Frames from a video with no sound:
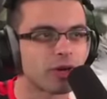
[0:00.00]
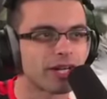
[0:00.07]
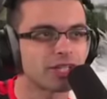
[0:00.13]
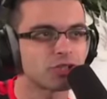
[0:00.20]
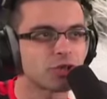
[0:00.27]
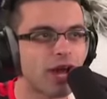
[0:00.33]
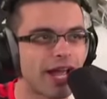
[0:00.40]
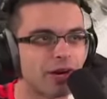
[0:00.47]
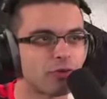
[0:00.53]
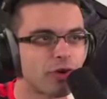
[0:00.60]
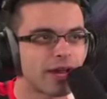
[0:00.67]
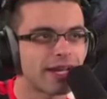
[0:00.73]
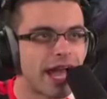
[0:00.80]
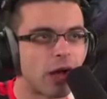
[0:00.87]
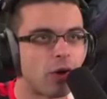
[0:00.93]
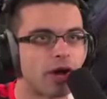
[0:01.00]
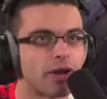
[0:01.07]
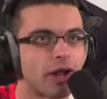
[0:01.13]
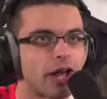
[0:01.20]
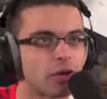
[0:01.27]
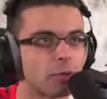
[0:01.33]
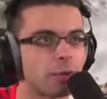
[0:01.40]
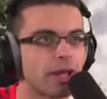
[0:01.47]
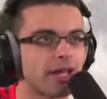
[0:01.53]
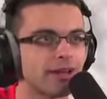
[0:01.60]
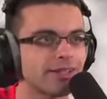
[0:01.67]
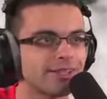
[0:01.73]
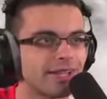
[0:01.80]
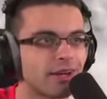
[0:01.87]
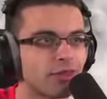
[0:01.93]
We're gonna try oh, it right man, now on so 100 funny.
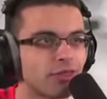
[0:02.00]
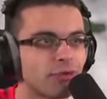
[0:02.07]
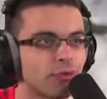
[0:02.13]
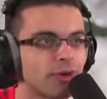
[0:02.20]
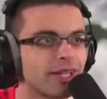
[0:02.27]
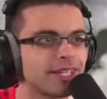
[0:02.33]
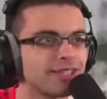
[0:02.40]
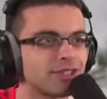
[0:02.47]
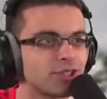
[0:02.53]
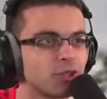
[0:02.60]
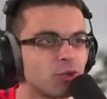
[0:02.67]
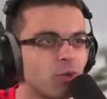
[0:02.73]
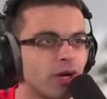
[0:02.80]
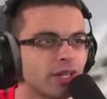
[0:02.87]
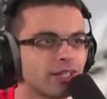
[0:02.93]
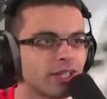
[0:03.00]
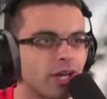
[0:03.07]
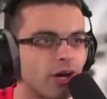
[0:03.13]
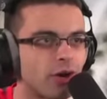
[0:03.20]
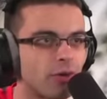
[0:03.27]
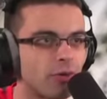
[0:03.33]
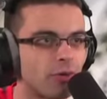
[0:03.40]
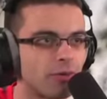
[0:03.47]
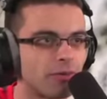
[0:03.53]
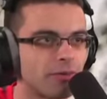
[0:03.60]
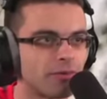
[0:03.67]
players and three. Bro, clusters two, one, are go. OP.